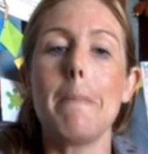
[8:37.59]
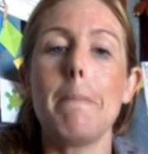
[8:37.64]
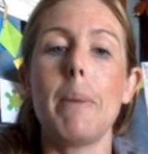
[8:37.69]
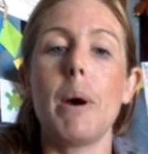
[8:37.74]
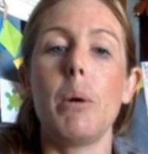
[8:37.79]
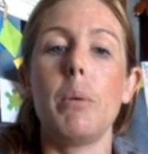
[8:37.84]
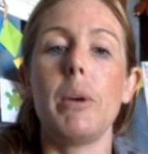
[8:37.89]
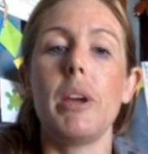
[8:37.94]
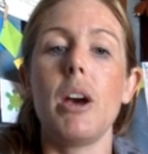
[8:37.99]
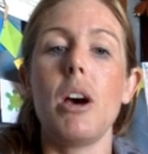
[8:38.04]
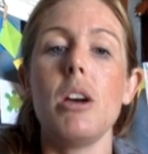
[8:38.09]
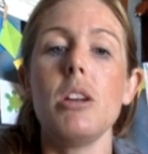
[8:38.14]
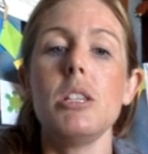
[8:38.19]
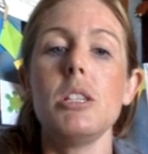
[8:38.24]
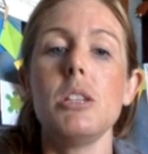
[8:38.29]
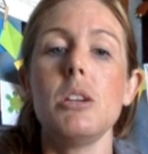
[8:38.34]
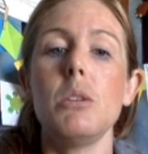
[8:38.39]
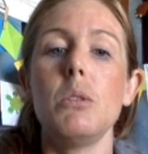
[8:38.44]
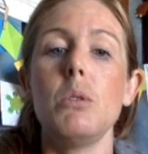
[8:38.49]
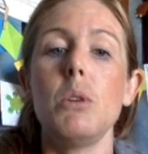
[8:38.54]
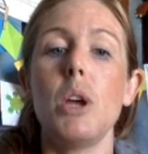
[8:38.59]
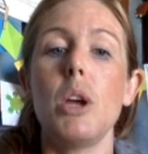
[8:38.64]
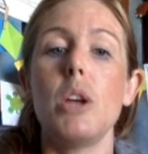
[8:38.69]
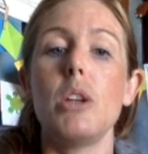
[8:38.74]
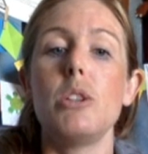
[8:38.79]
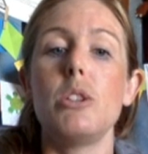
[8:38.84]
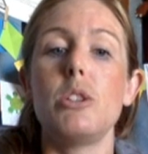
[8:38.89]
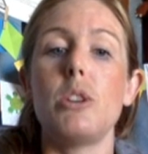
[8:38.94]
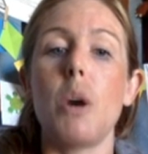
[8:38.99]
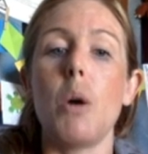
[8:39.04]
but we also
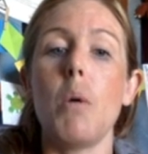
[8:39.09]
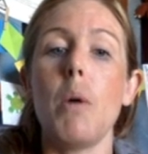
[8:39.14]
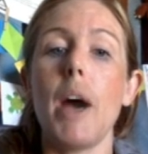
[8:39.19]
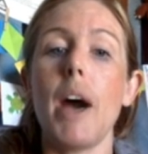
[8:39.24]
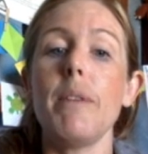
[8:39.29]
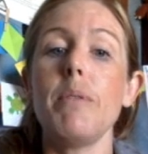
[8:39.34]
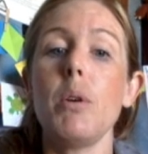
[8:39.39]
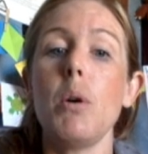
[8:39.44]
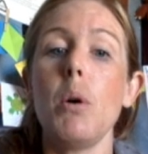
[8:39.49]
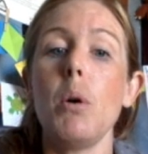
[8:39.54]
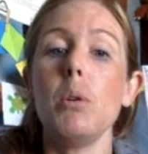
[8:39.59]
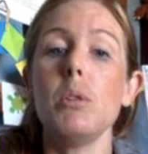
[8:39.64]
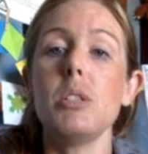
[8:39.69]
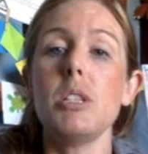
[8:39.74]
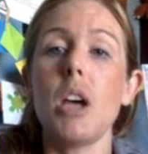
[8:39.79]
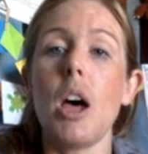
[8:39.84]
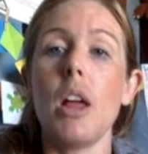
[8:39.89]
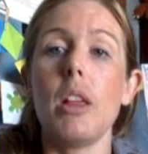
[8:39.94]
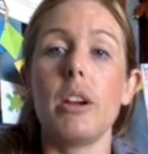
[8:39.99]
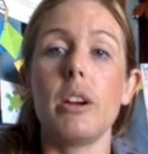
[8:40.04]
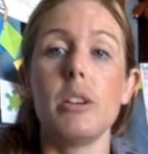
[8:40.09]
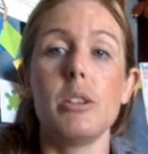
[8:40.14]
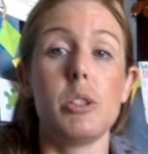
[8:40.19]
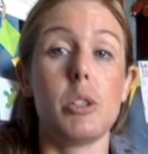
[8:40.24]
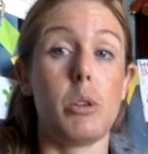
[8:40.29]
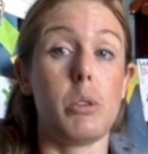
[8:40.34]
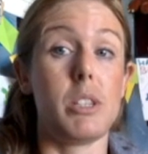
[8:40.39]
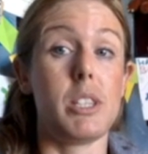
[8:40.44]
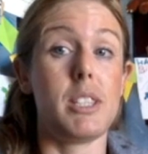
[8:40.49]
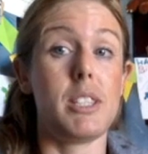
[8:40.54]
don't have a whole dollar,
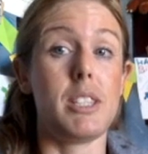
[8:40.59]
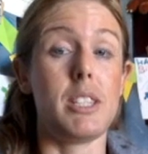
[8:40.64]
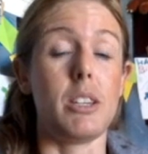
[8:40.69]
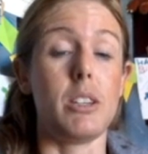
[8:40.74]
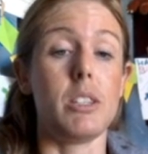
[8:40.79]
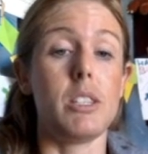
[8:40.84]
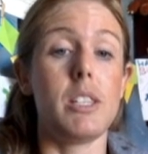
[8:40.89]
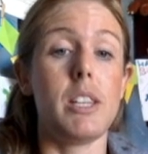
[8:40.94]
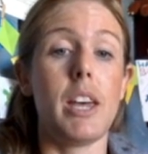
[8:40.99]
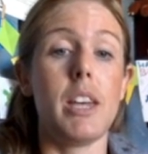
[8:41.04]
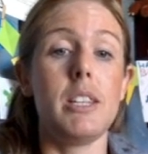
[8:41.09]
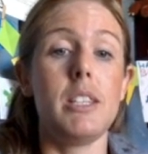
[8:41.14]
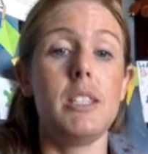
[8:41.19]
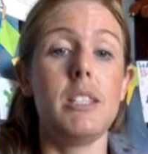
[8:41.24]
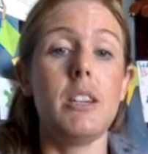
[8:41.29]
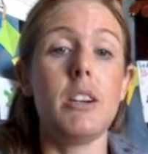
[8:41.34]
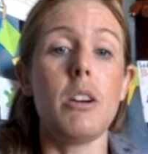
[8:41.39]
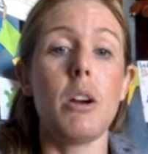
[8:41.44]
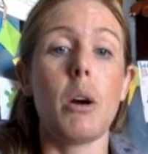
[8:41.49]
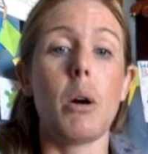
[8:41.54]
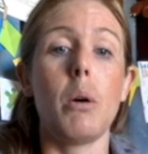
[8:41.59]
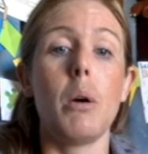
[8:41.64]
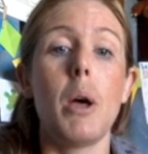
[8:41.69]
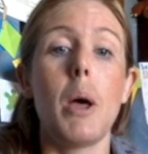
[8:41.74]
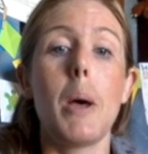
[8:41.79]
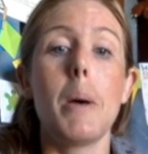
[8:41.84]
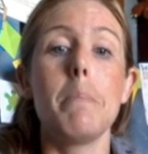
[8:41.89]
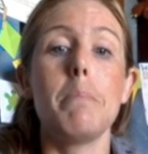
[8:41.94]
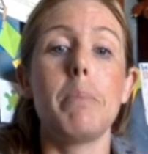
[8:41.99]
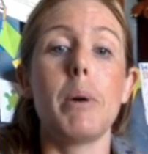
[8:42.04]
so it still says zero,
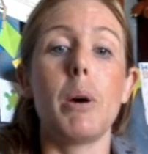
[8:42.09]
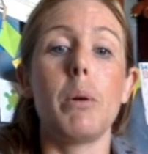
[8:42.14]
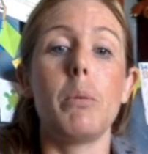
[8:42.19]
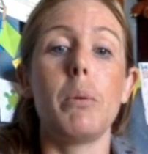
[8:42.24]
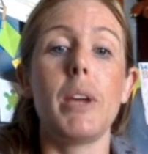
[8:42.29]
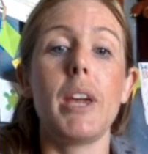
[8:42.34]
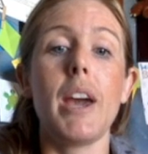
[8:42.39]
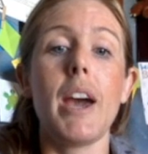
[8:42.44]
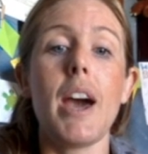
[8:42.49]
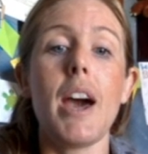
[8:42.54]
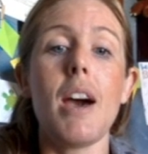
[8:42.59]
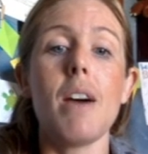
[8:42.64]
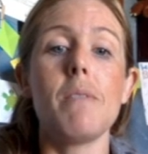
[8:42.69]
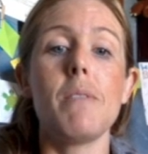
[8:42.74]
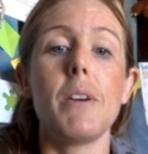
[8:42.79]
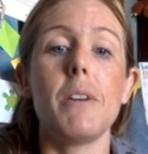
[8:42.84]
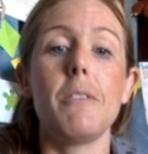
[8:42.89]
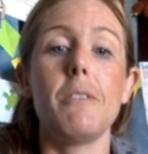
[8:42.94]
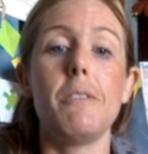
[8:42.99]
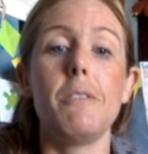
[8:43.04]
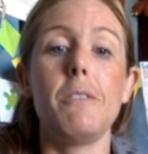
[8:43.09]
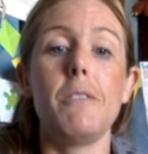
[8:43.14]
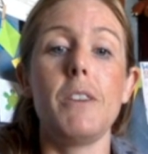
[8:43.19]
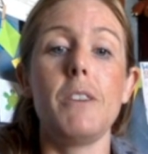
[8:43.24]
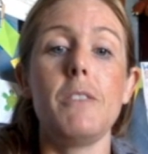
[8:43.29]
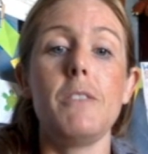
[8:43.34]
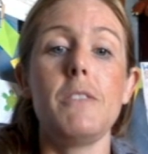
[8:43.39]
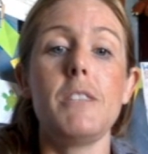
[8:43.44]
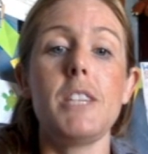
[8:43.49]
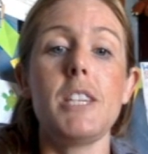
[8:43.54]
but we have
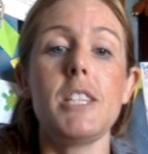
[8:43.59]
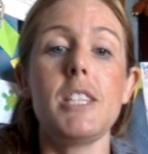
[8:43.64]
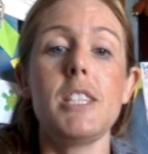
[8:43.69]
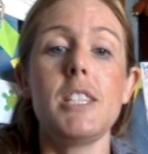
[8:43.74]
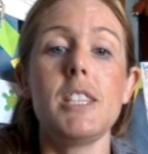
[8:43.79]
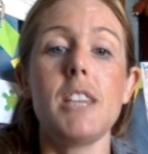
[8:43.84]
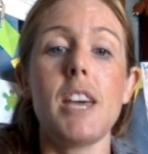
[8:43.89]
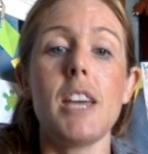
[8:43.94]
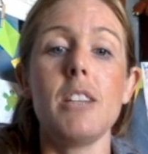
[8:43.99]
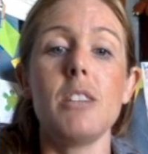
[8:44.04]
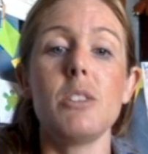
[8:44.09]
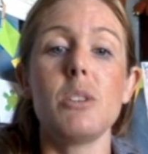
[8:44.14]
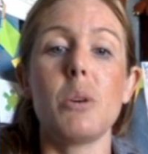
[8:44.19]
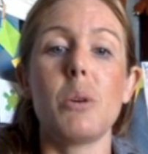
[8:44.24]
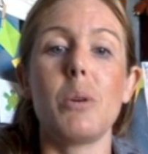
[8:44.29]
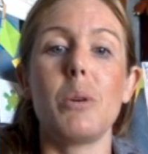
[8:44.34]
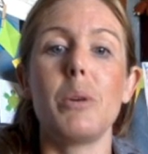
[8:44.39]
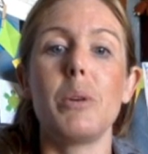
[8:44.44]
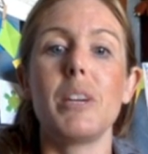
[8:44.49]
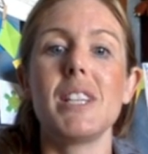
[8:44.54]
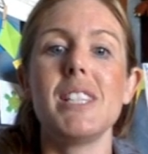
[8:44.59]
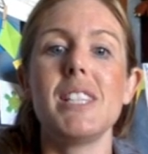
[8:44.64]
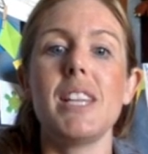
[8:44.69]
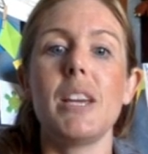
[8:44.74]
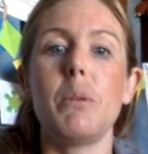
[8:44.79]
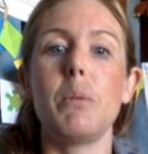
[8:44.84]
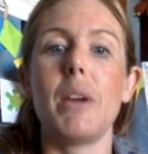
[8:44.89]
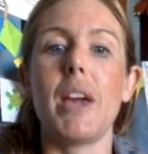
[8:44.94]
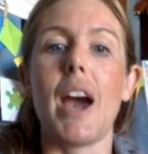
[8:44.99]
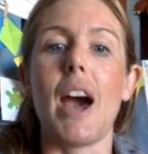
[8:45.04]
50 cents, or you can
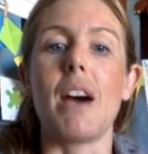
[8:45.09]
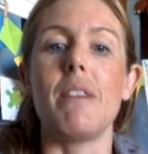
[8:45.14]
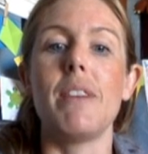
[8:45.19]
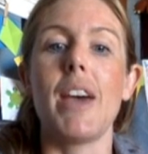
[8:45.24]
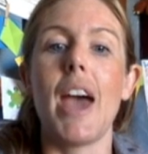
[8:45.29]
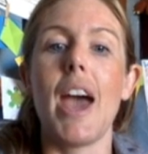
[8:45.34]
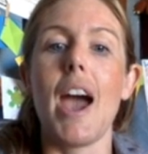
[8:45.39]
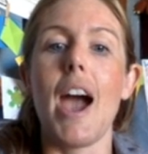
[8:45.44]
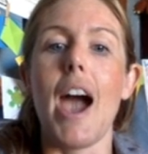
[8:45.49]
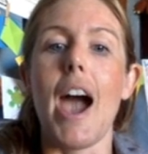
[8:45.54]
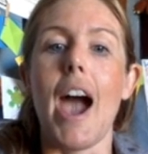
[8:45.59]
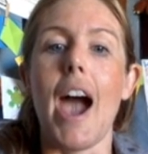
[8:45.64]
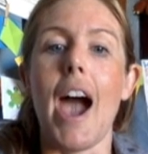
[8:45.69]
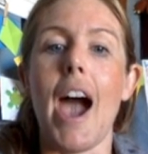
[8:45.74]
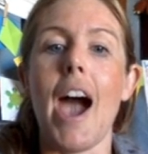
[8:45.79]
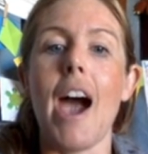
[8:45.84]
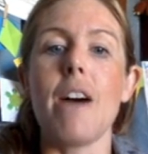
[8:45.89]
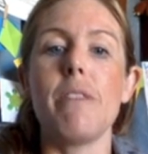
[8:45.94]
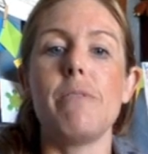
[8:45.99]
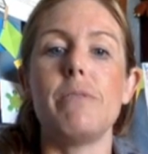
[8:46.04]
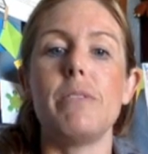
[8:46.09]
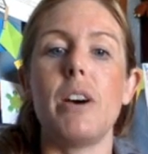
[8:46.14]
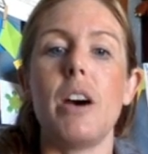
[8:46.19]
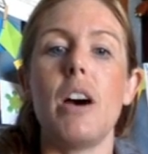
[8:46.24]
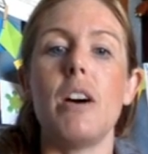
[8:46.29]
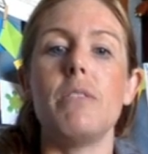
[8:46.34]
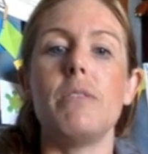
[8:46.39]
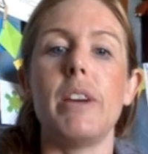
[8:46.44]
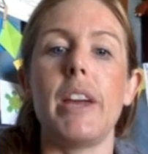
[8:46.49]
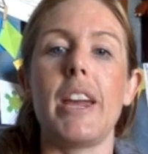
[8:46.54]
say we have half
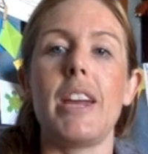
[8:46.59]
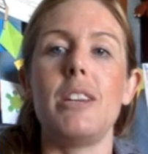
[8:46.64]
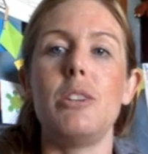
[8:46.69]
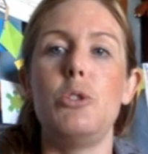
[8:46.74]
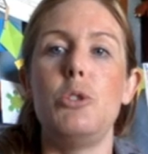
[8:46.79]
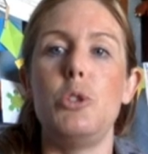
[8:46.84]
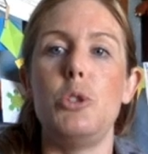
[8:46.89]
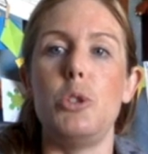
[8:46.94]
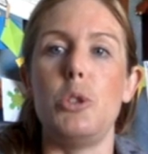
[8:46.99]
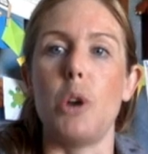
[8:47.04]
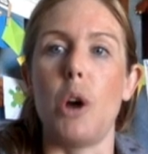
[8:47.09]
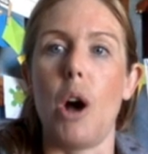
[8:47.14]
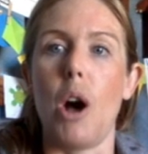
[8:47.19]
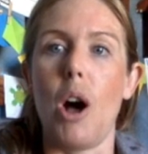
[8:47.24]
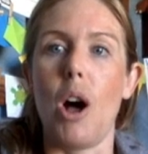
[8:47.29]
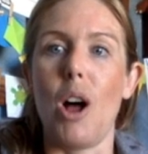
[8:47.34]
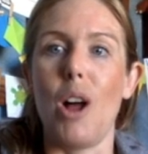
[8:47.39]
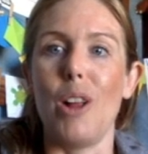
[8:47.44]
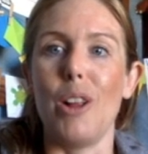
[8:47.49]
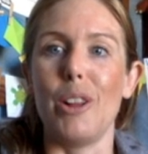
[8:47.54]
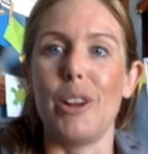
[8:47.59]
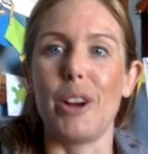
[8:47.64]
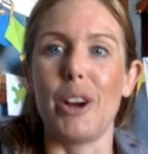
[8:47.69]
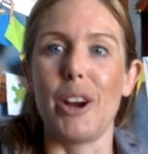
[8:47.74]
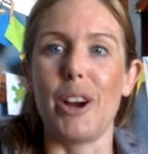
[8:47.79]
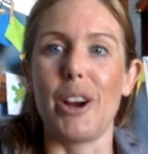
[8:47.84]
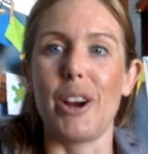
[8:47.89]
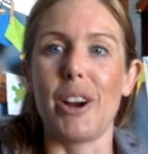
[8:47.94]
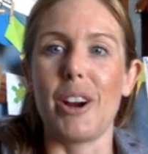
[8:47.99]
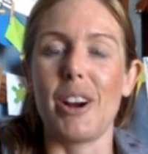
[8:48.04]
of a
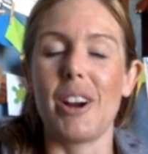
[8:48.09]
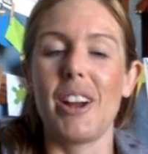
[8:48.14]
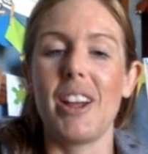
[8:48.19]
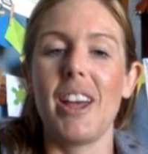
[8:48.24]
dollar.